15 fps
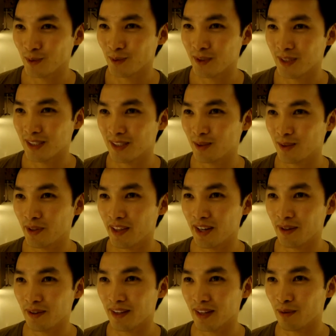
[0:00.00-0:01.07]
Well,
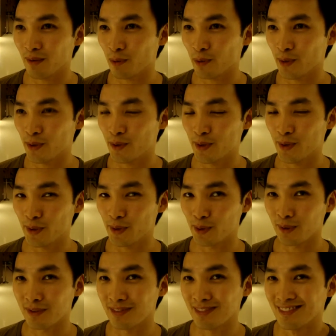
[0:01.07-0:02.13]
without that, what would you
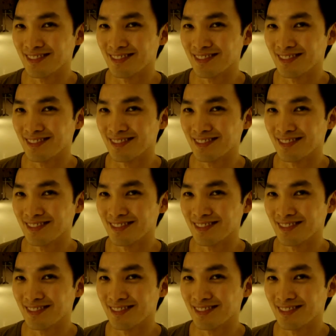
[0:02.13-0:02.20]
do?